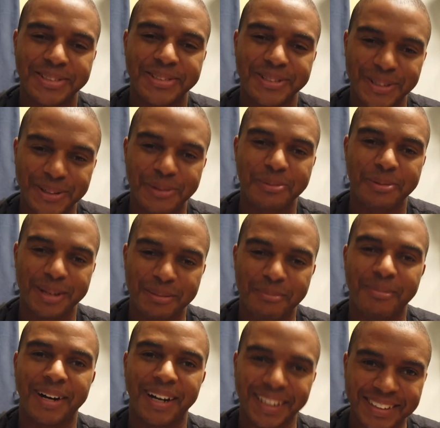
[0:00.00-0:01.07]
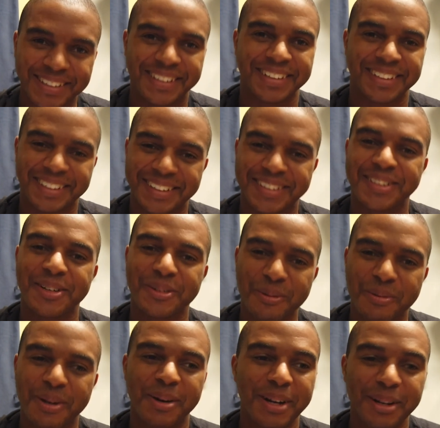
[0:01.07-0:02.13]
truck will be a monster. It'll
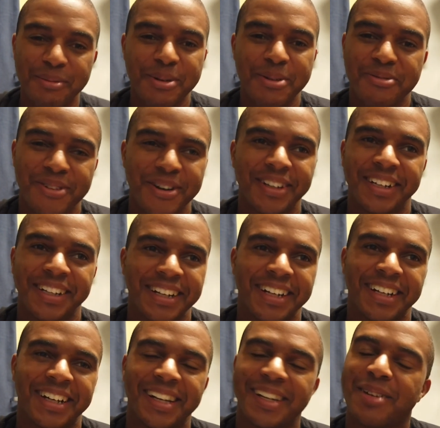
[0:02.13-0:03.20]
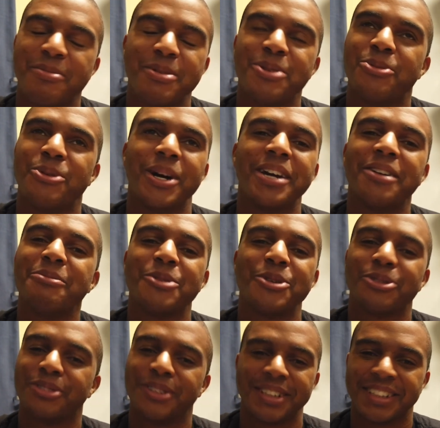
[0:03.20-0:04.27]
be fun NA. It'll be way
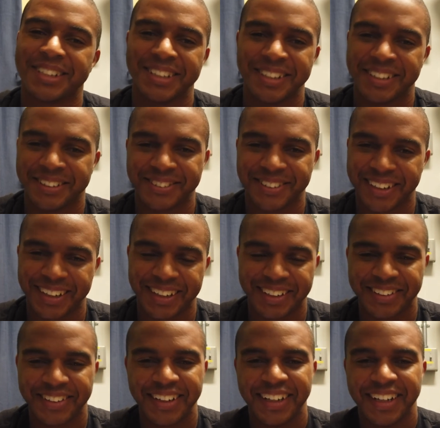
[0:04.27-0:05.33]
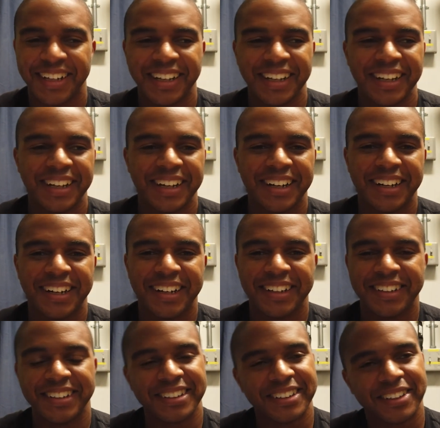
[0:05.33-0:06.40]
more fun than it is right now.
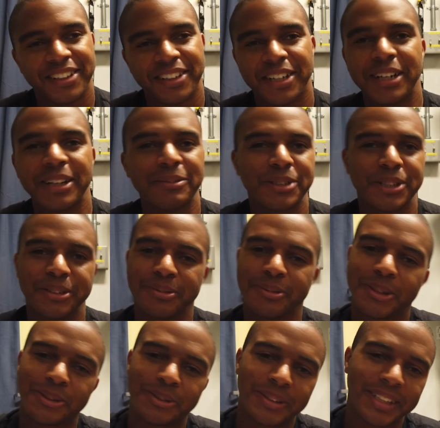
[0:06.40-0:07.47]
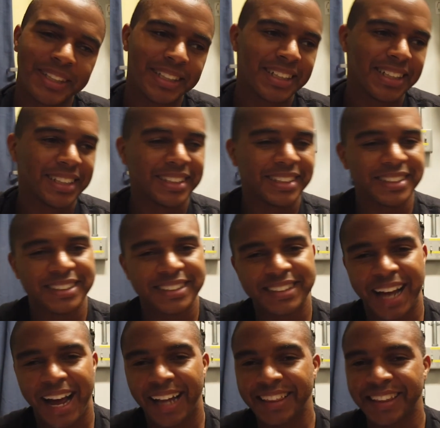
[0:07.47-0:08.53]
Then the car, I'm shooting between,
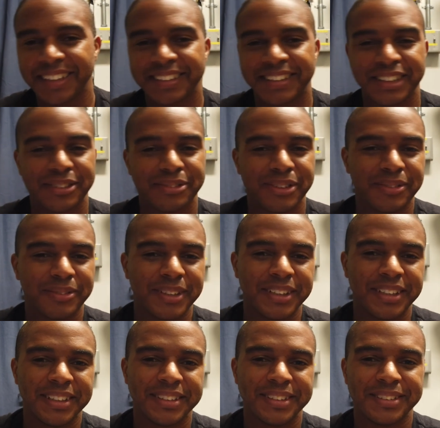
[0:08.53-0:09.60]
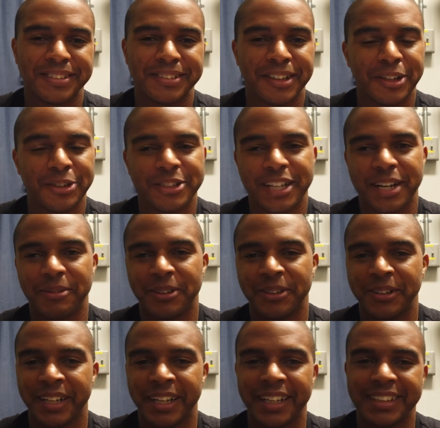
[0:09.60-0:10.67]
I think 650, low timing
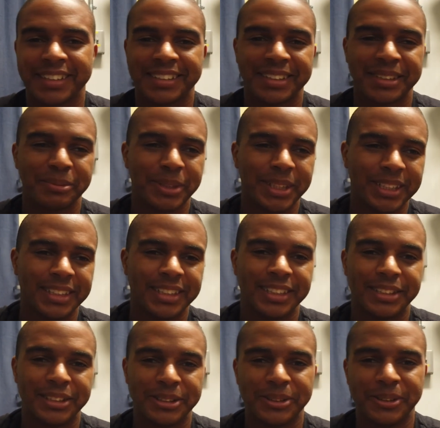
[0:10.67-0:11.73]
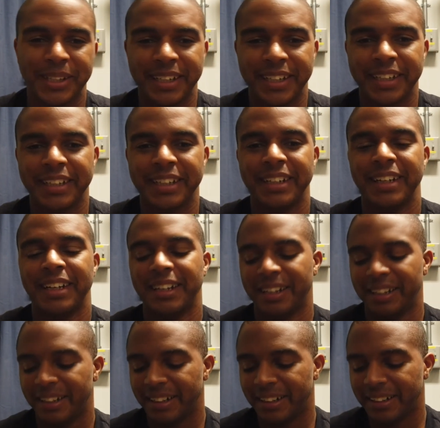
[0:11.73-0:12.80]
on that. It's gonna be easy too, NA.
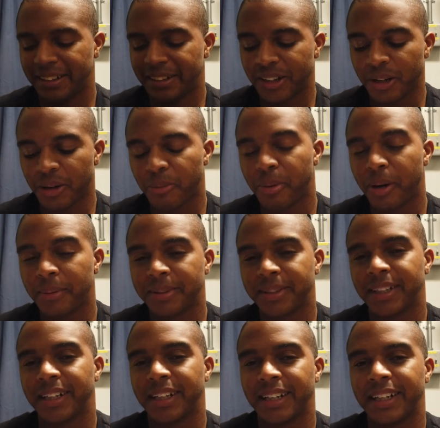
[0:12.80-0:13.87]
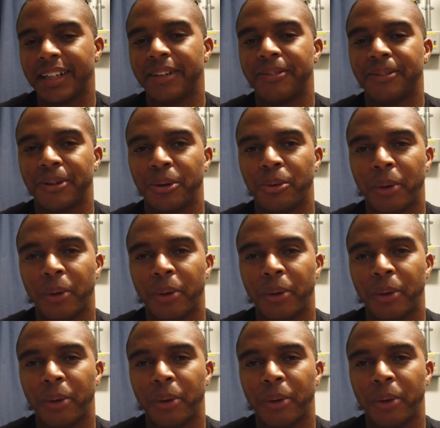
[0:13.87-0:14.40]
The car will probably stay NA for a